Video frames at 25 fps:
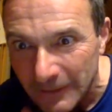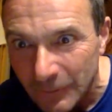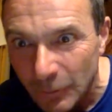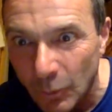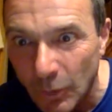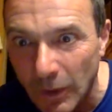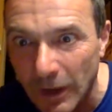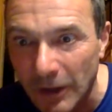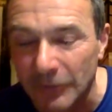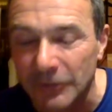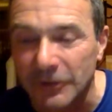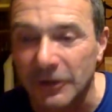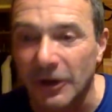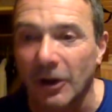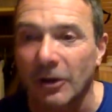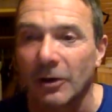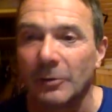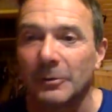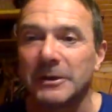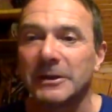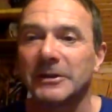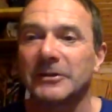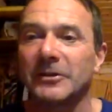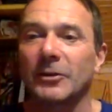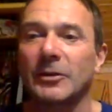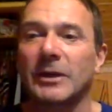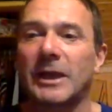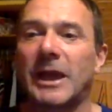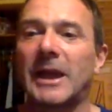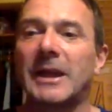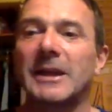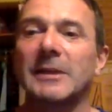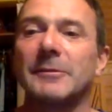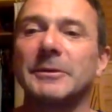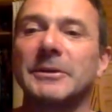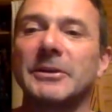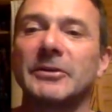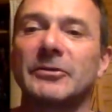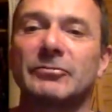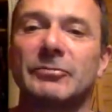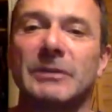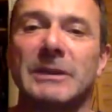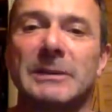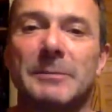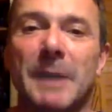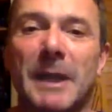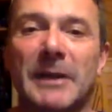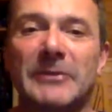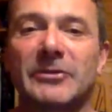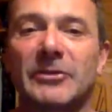Well, you know, I mean, it's okay. I mean, it doesn't
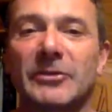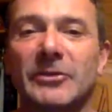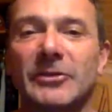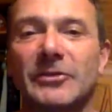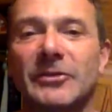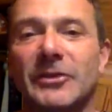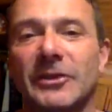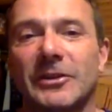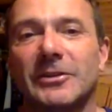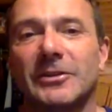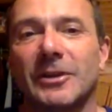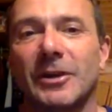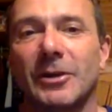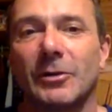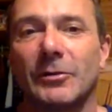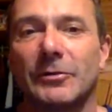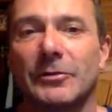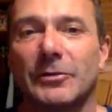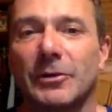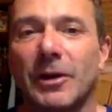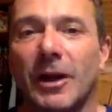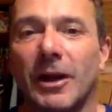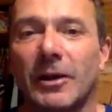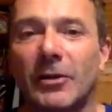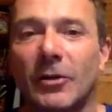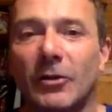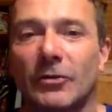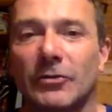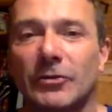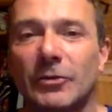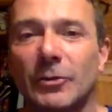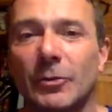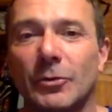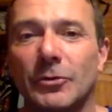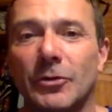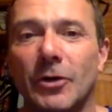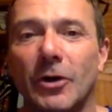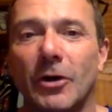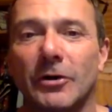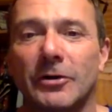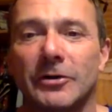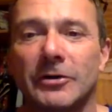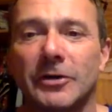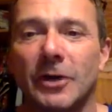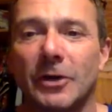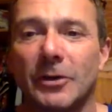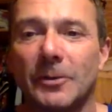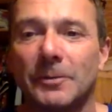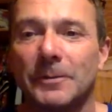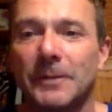really matter, does it? You know, if you like Osho or not, you
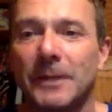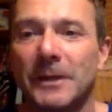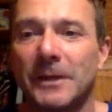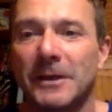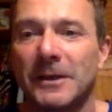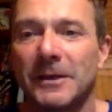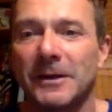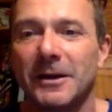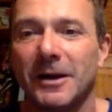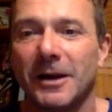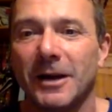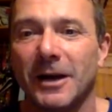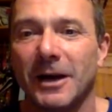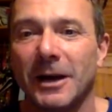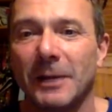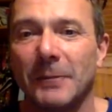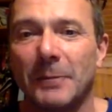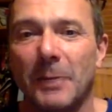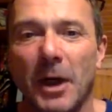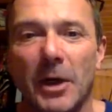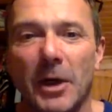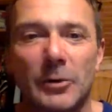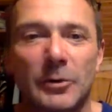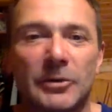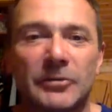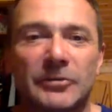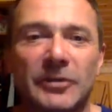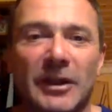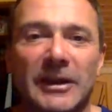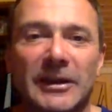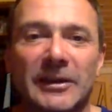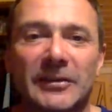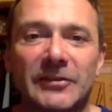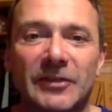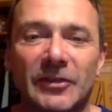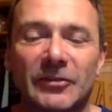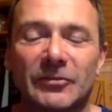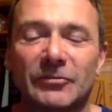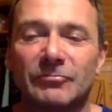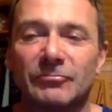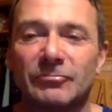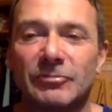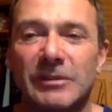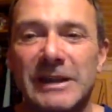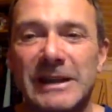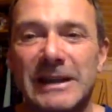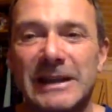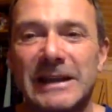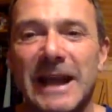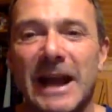know. Bioenergetics doesn't
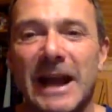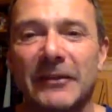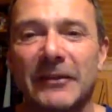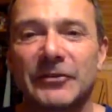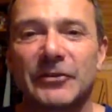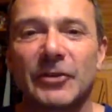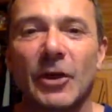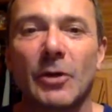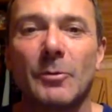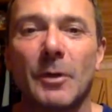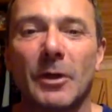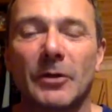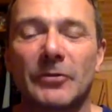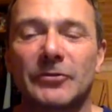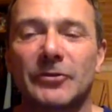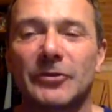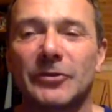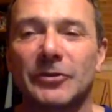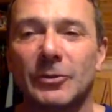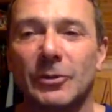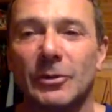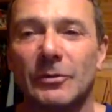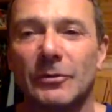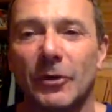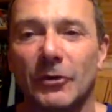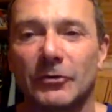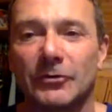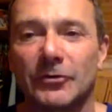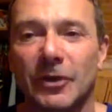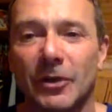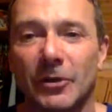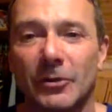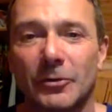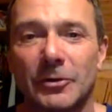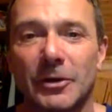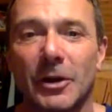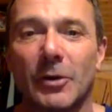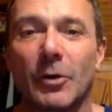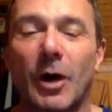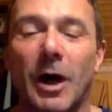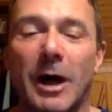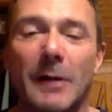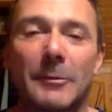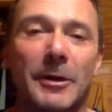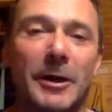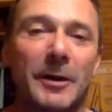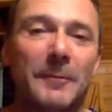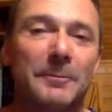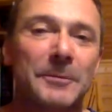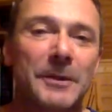really have so much to do with Osho. You know,
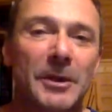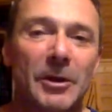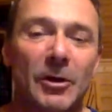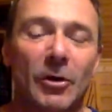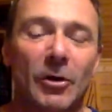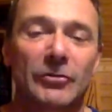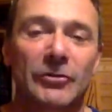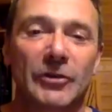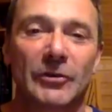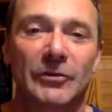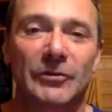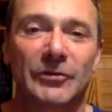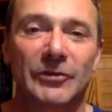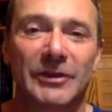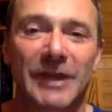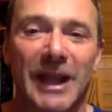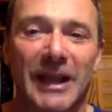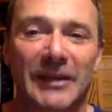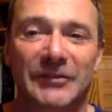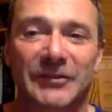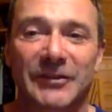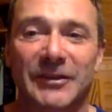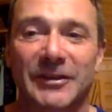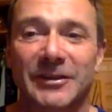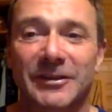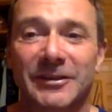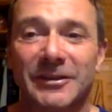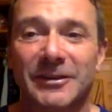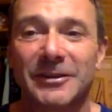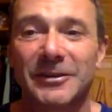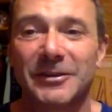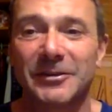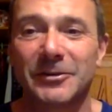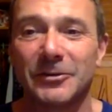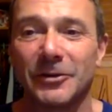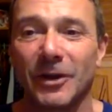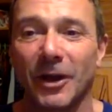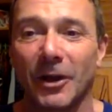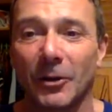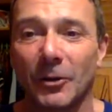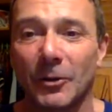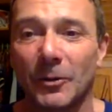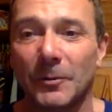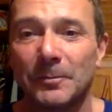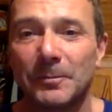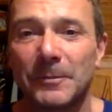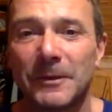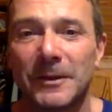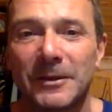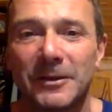I'm a Osho sannyasin, you know.
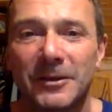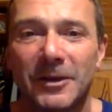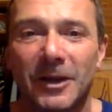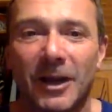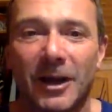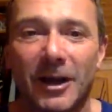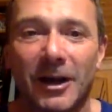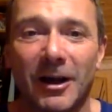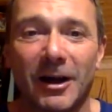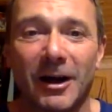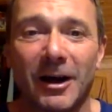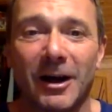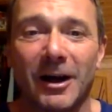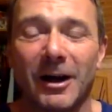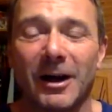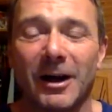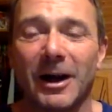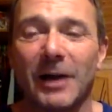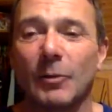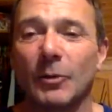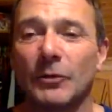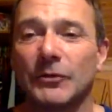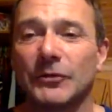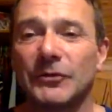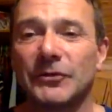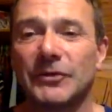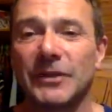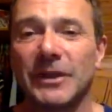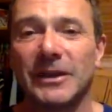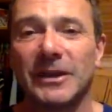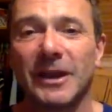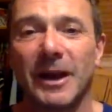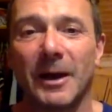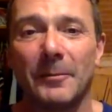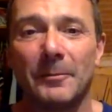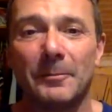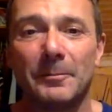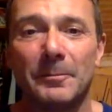I wasn't in